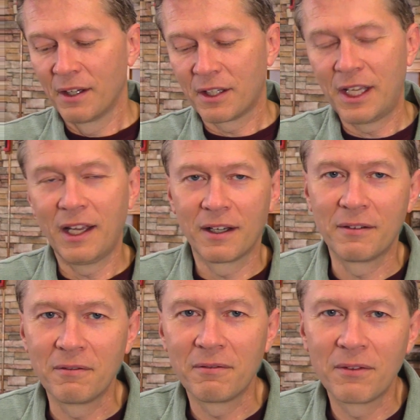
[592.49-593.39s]

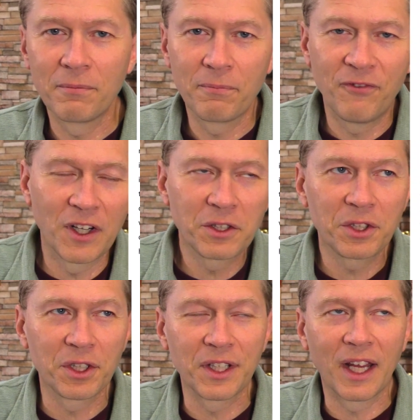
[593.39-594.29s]
can
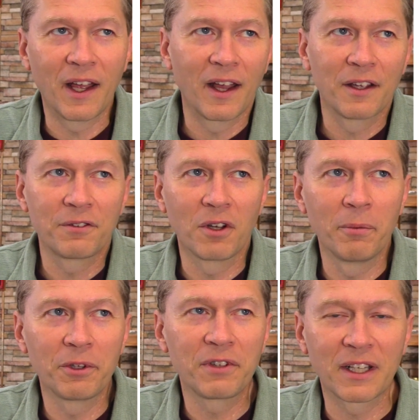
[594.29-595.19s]
function as
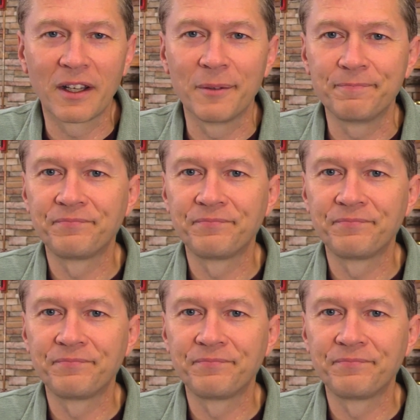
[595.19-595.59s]
almost like a